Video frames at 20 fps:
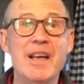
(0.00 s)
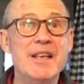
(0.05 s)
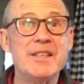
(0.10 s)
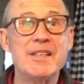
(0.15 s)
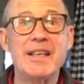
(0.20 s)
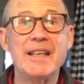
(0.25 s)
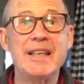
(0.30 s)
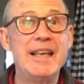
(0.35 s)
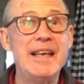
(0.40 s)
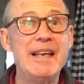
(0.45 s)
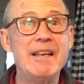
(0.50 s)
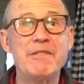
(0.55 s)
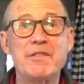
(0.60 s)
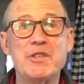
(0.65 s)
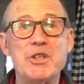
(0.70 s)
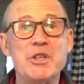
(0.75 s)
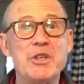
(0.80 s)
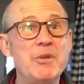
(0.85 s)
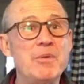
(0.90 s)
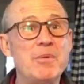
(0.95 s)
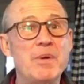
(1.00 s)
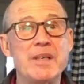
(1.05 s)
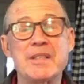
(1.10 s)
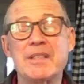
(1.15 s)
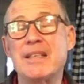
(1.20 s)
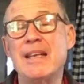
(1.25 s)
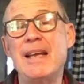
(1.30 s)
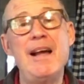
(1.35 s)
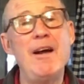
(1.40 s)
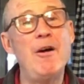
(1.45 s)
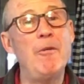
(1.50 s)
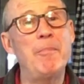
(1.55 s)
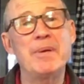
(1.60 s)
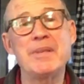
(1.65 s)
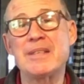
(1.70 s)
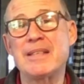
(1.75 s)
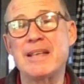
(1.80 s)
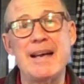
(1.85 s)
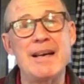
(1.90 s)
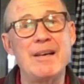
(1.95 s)
to give to us, to help
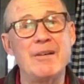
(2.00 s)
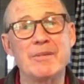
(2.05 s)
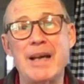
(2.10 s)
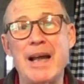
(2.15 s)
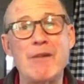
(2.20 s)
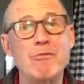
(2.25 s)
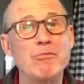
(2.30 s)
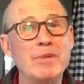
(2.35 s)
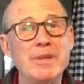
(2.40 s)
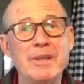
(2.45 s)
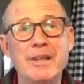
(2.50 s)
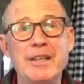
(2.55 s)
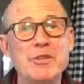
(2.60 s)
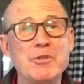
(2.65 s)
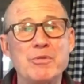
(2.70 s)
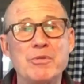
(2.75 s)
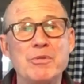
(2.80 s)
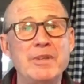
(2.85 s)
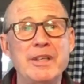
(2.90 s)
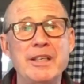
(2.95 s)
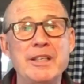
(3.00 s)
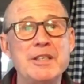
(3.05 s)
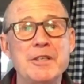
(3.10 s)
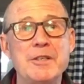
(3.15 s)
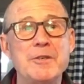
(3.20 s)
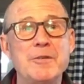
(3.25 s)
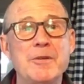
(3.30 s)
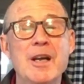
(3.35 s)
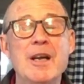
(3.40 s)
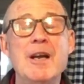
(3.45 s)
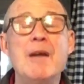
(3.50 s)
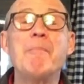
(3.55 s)
us out. I really, truly do.